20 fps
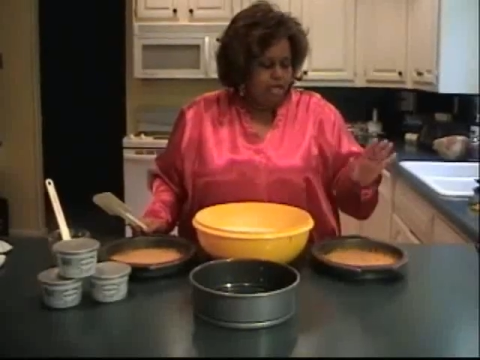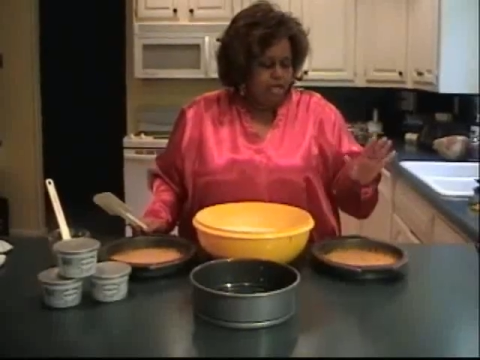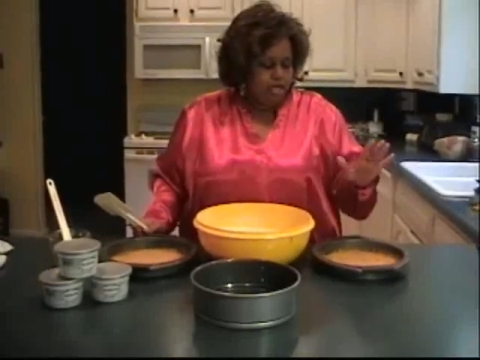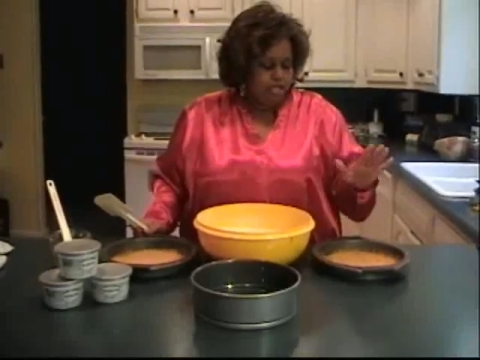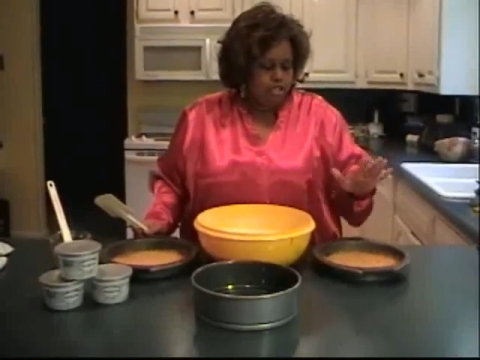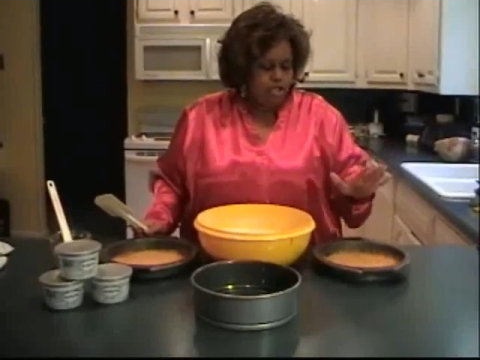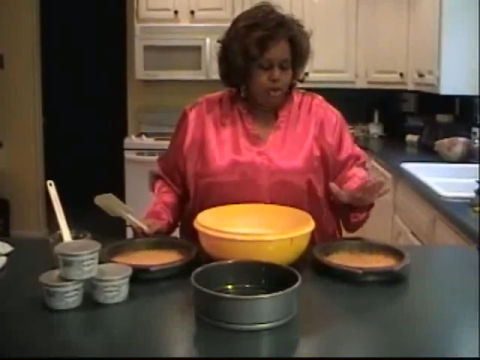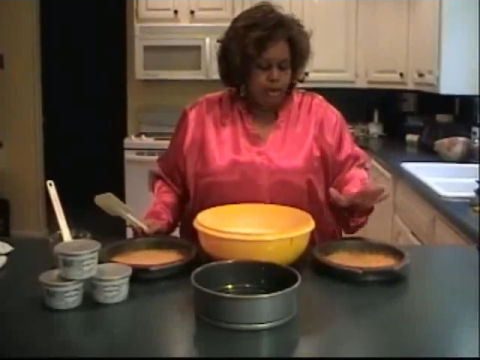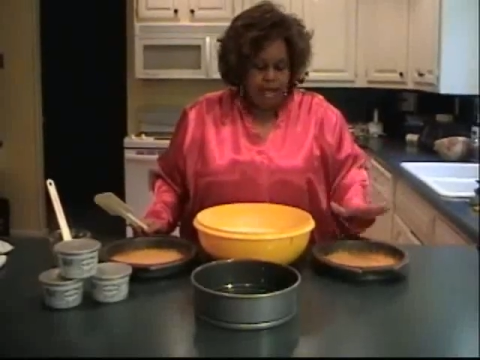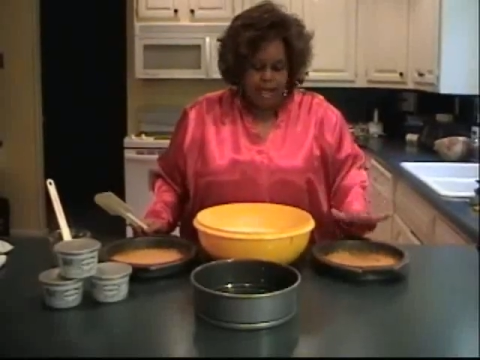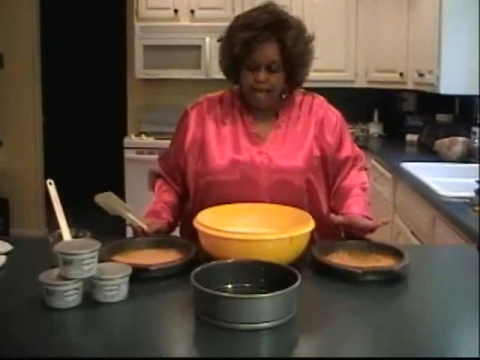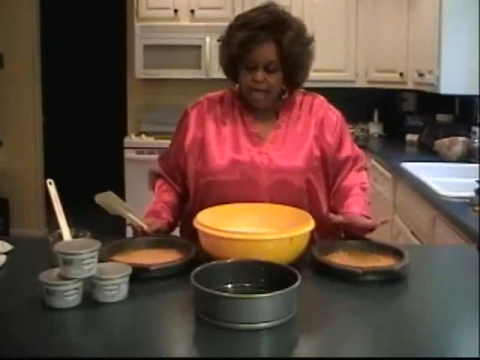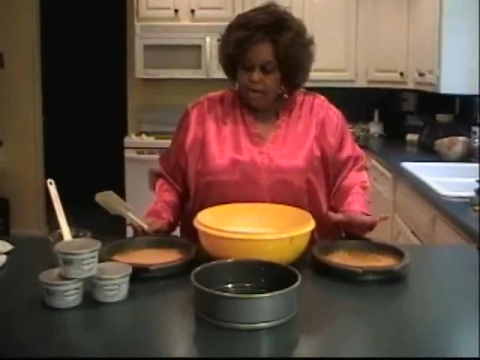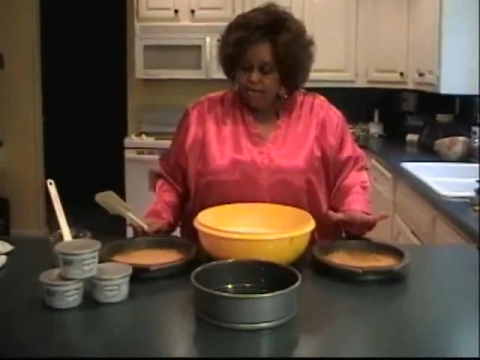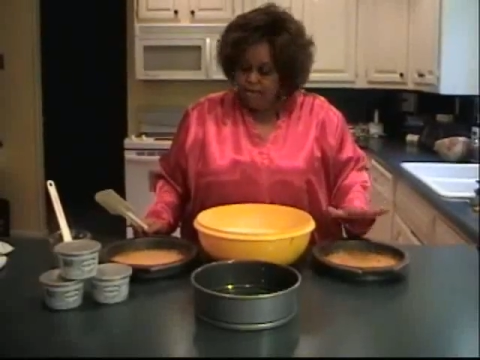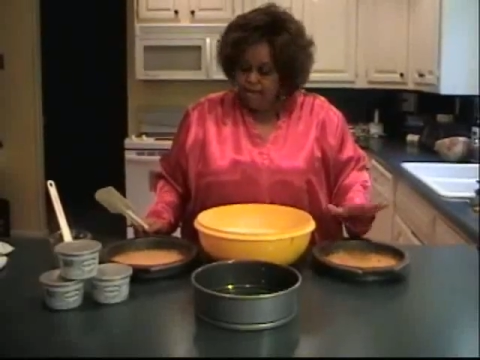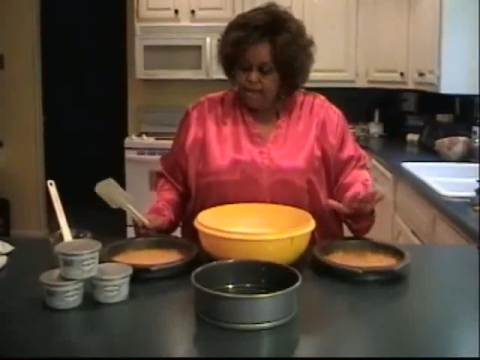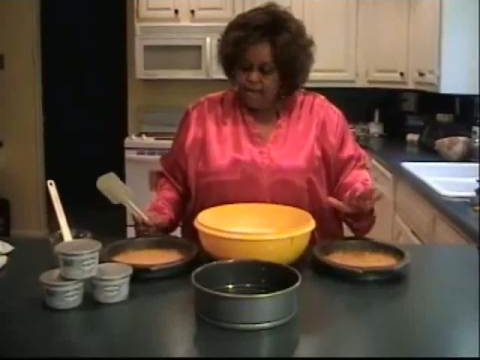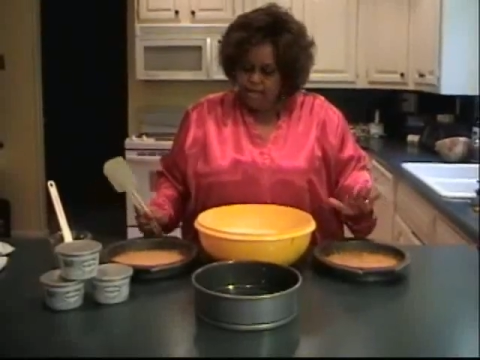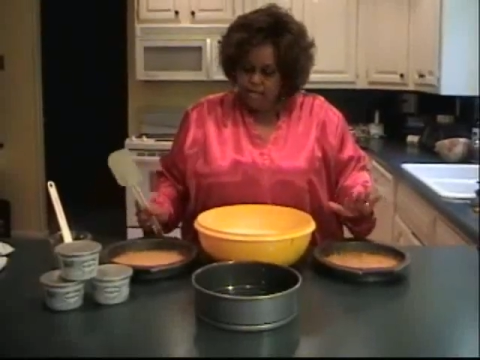So I have
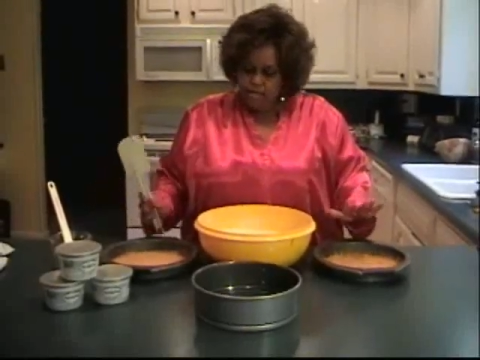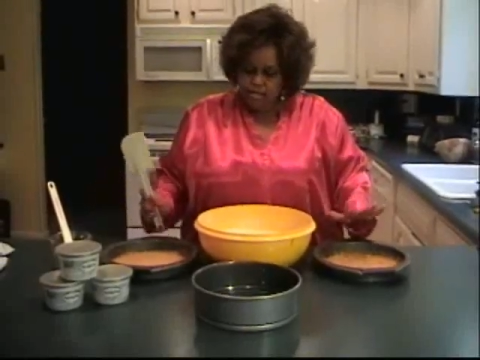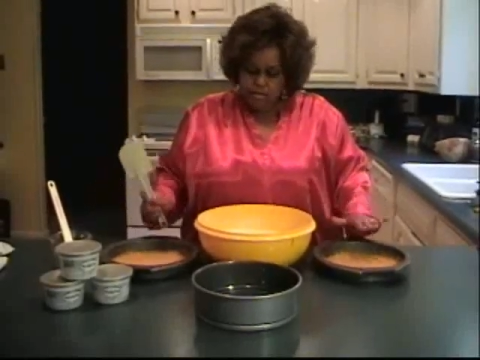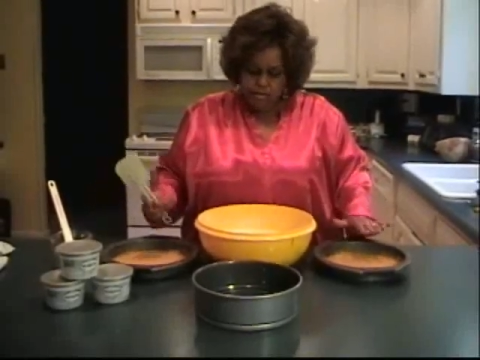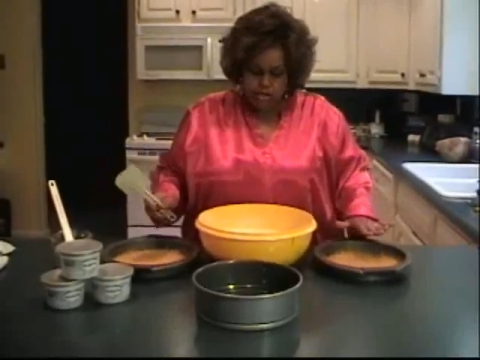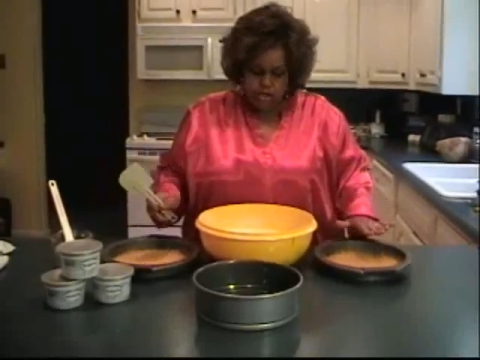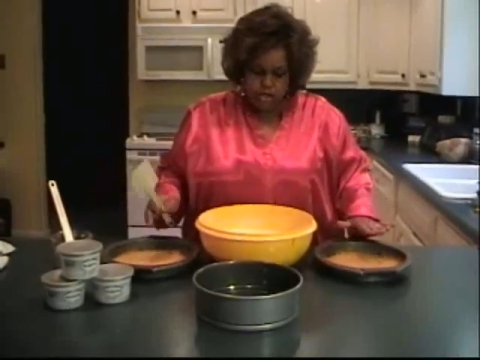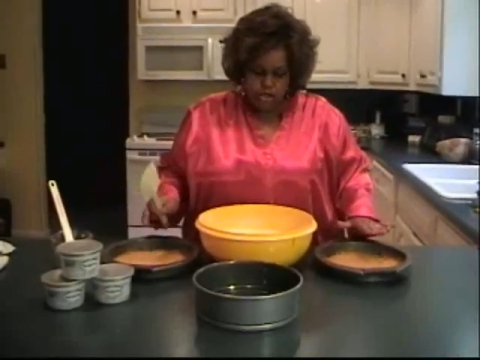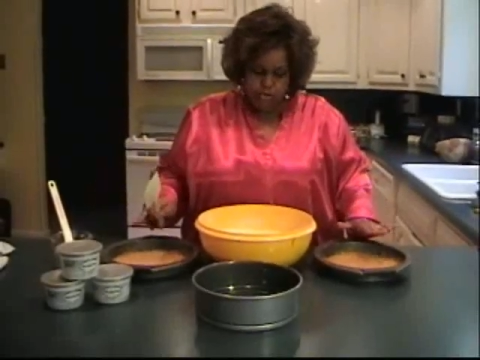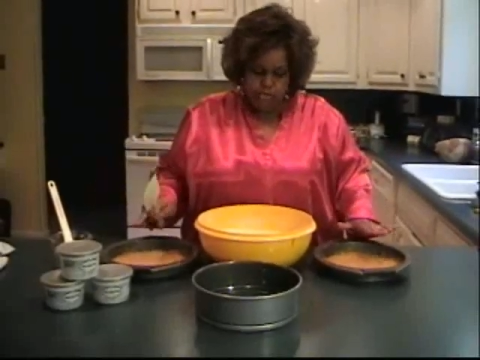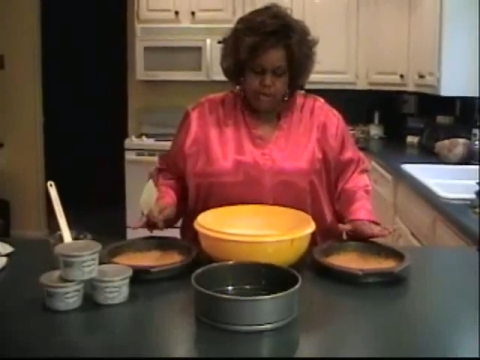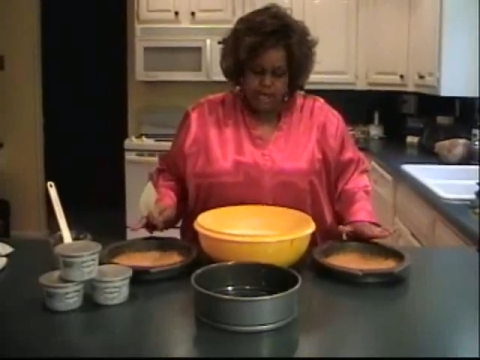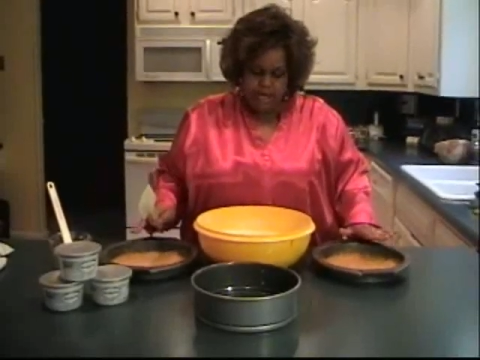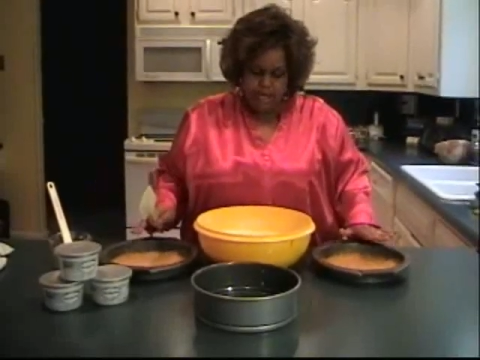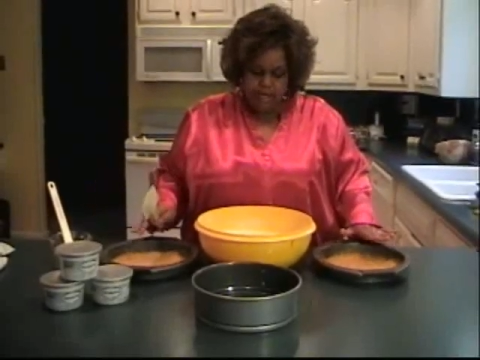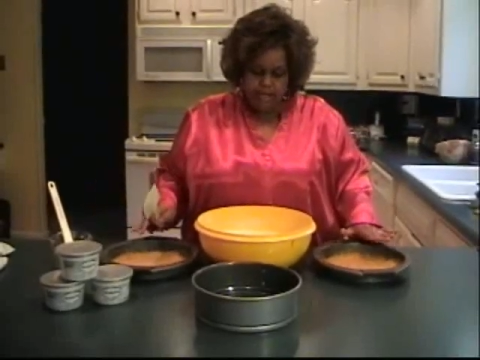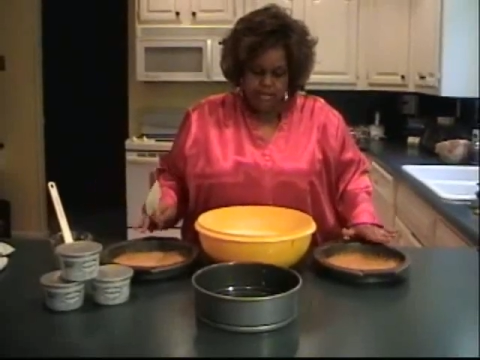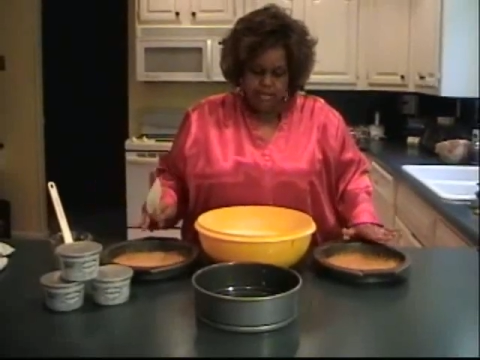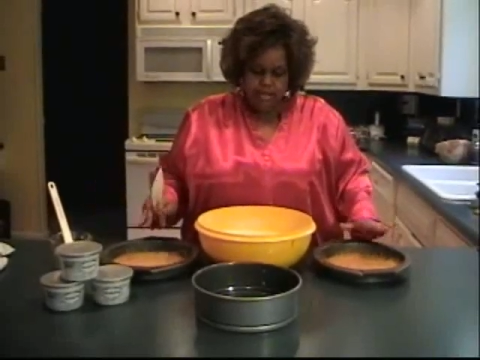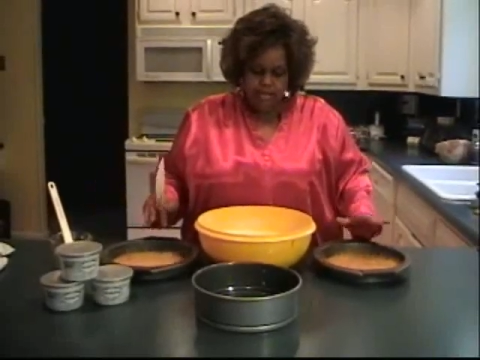that in 2
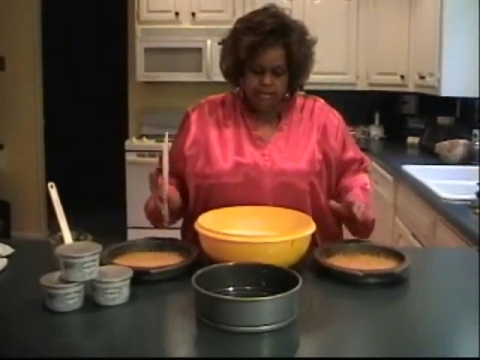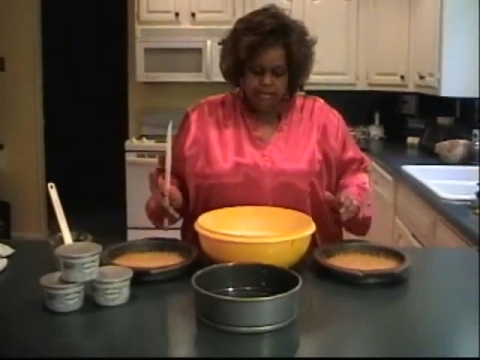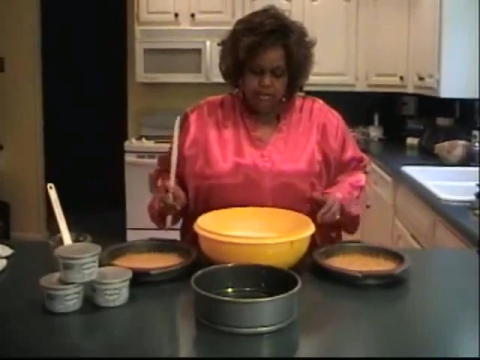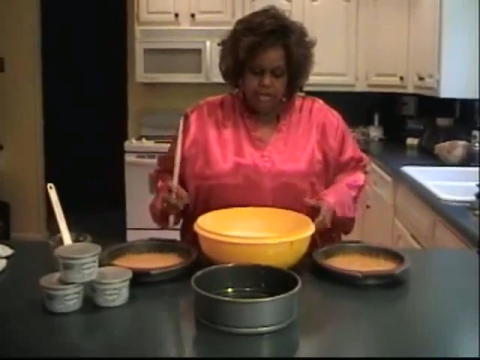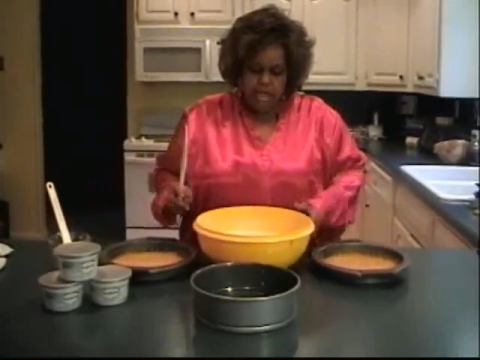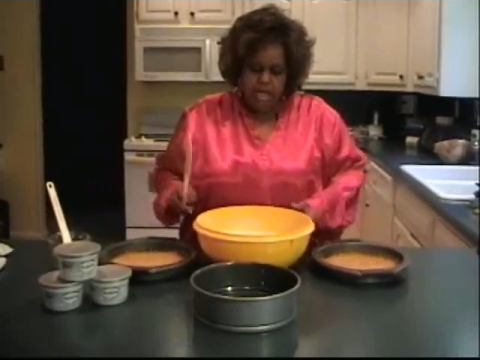pans,